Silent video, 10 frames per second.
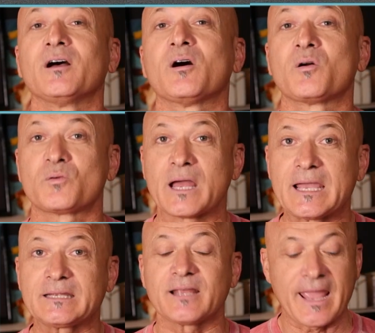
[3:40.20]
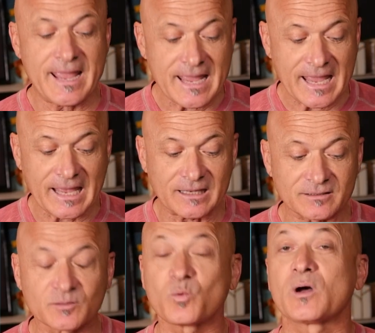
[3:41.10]
All right,
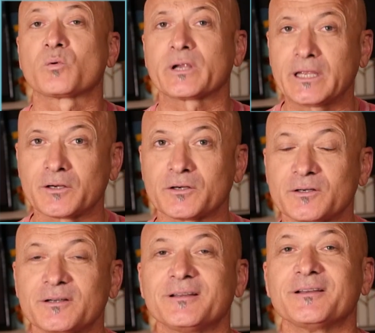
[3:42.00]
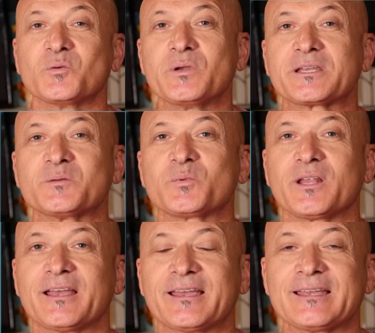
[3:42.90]
and while we're here, we can
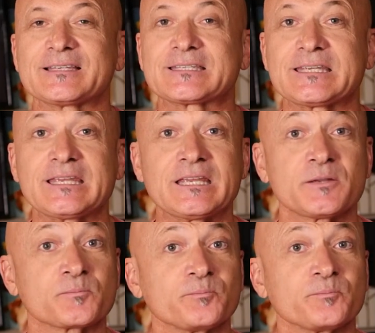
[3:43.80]
play C,